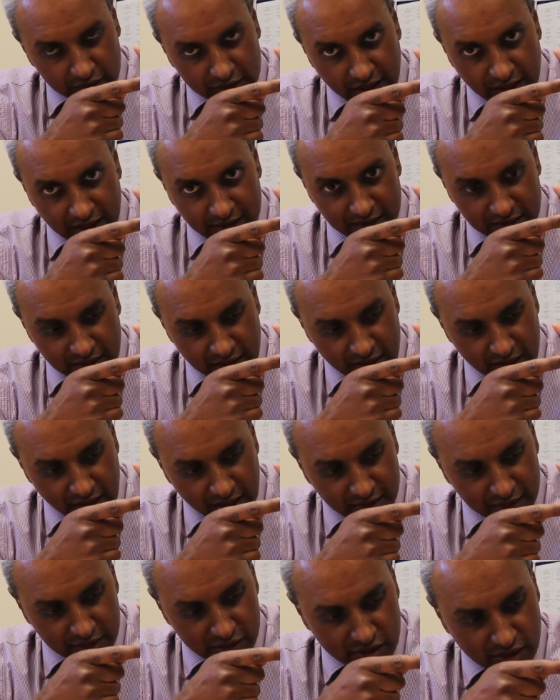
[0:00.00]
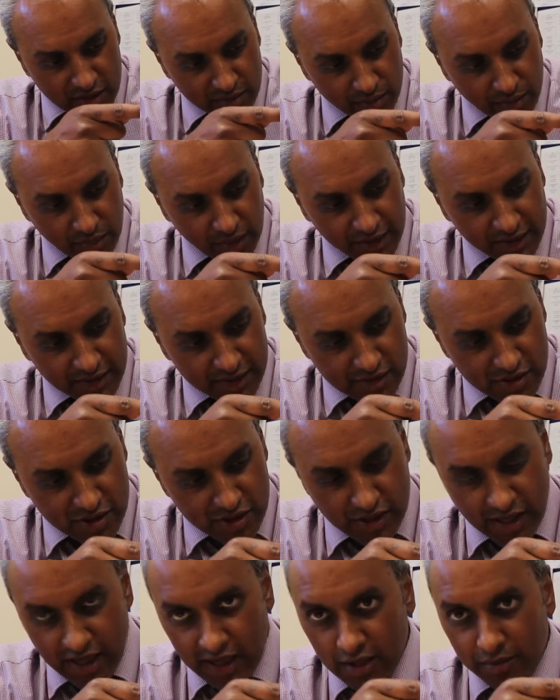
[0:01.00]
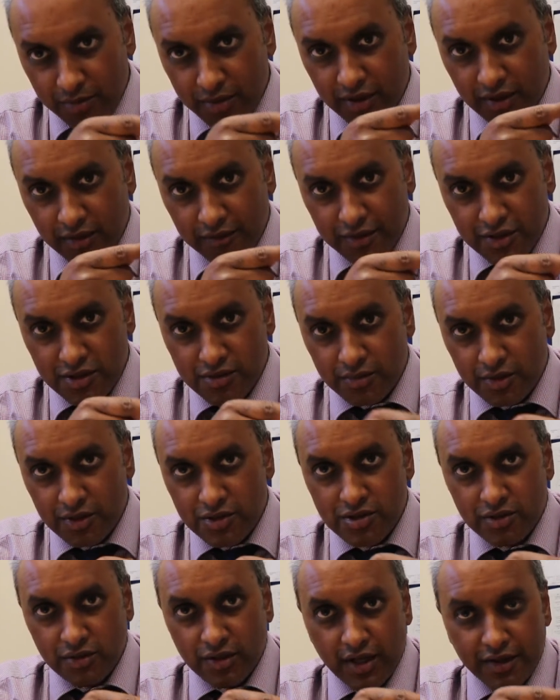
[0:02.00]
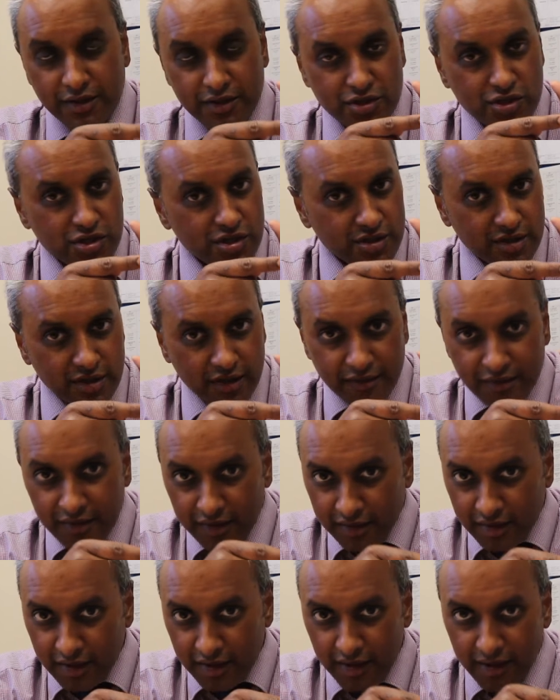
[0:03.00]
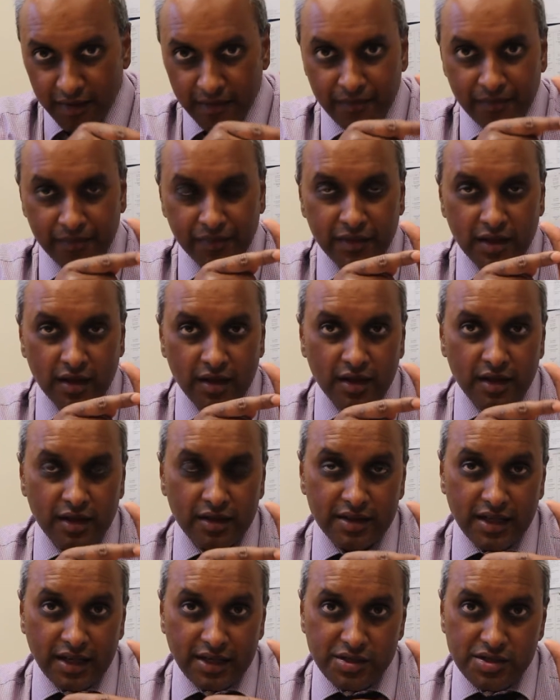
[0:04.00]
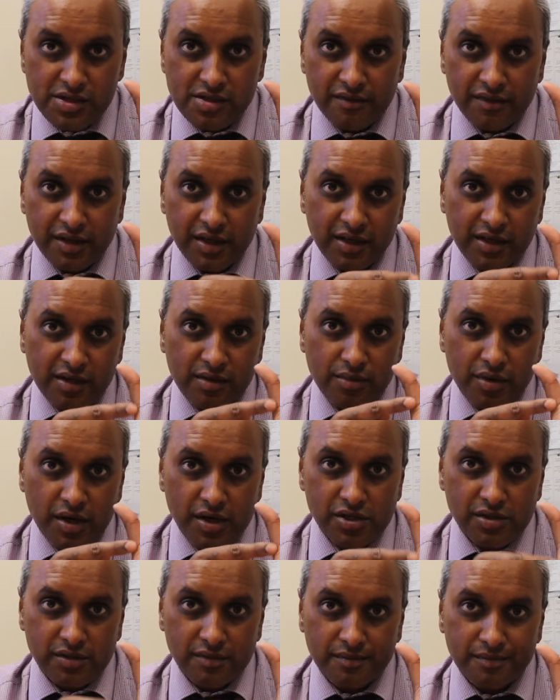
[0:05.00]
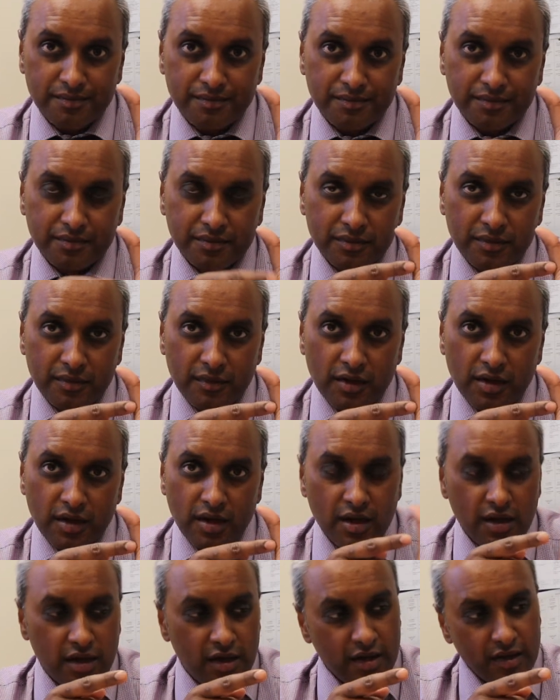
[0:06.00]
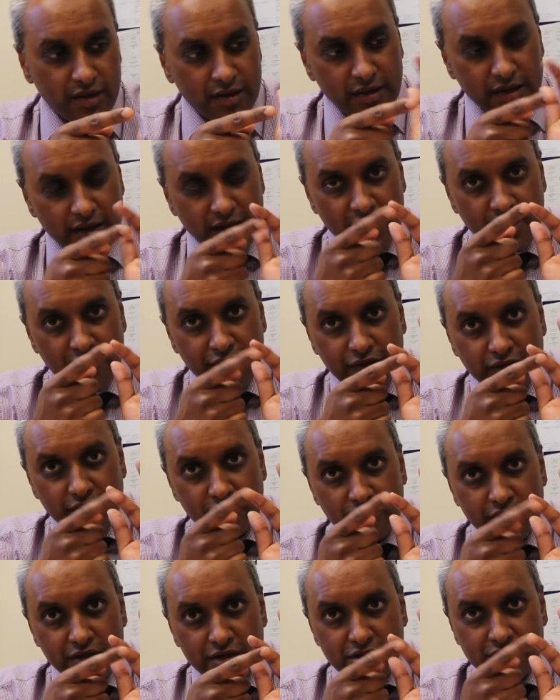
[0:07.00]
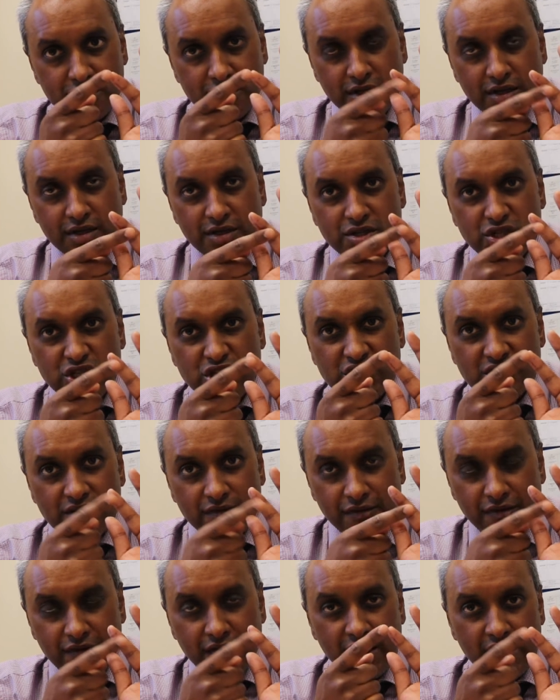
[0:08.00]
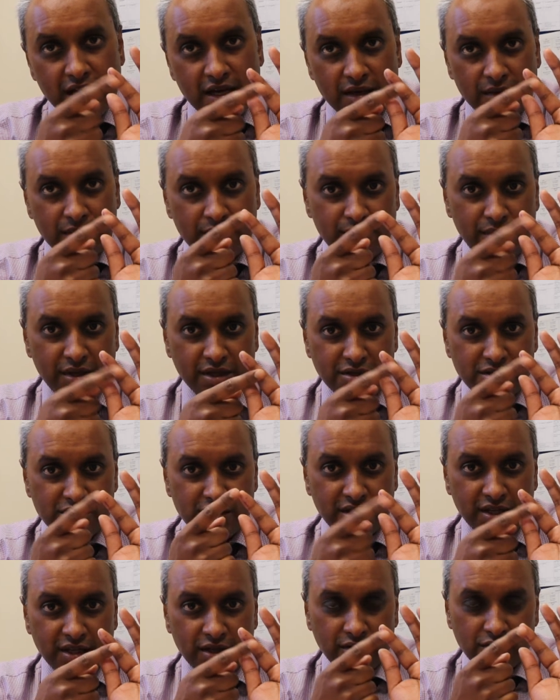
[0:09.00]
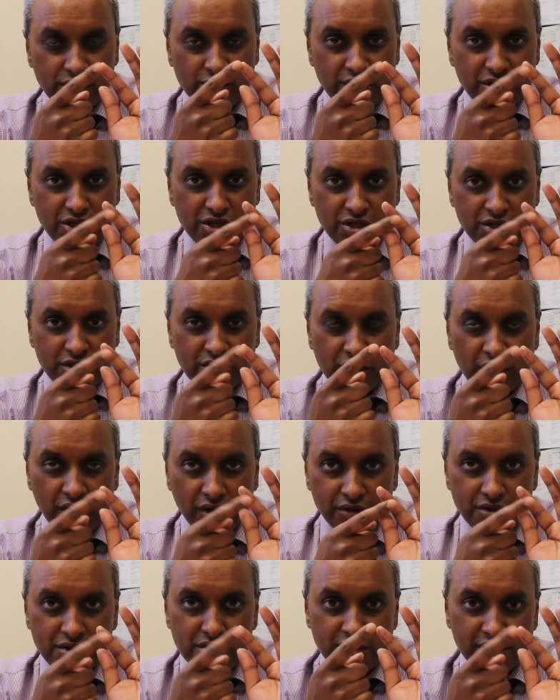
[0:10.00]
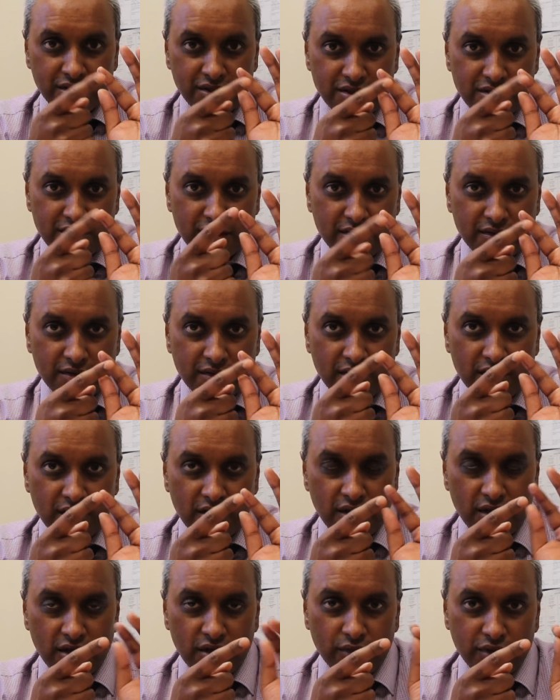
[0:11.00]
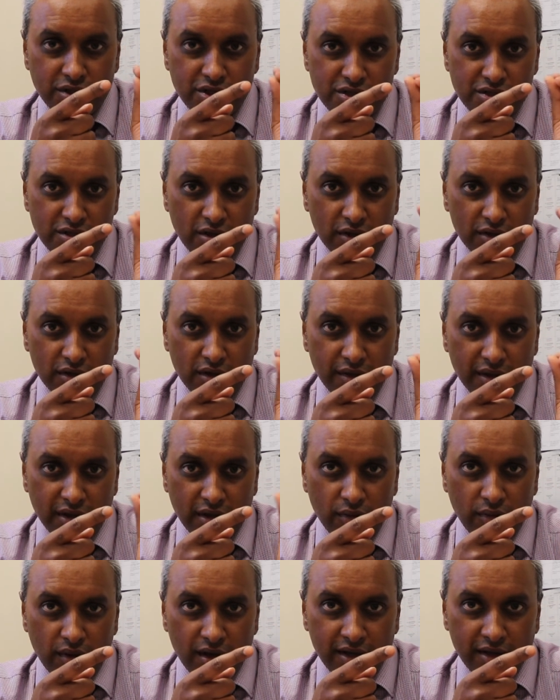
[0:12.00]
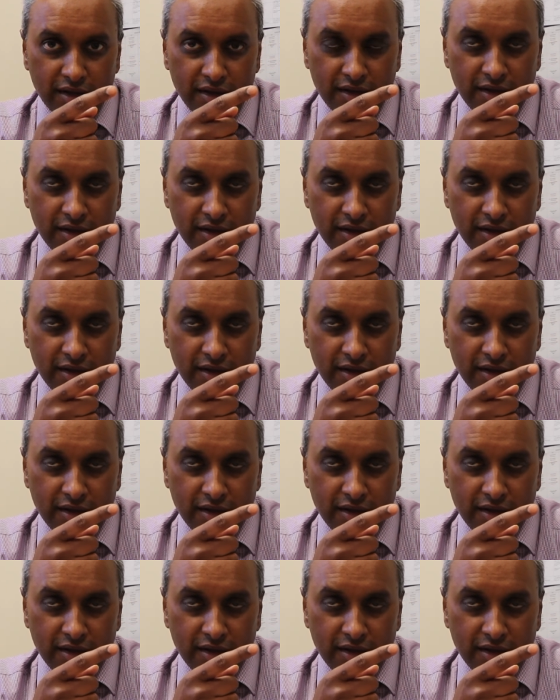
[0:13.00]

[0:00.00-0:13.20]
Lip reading: at the hand here and there's complete scalloping of this muscle and there's just nothing there, that is severe compression. If there is severe pins and needles, which is constant, which is not going away,